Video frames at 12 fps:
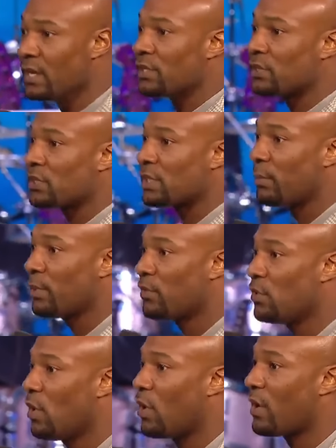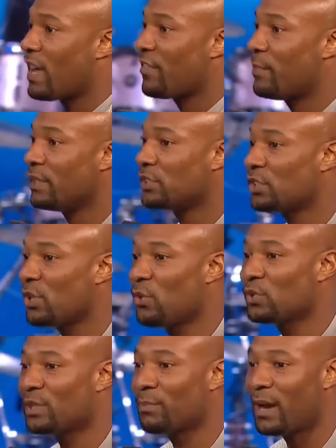Some of you all have been
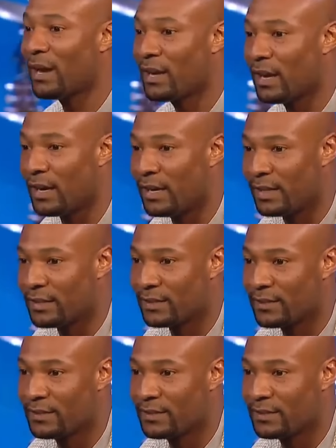chosen by God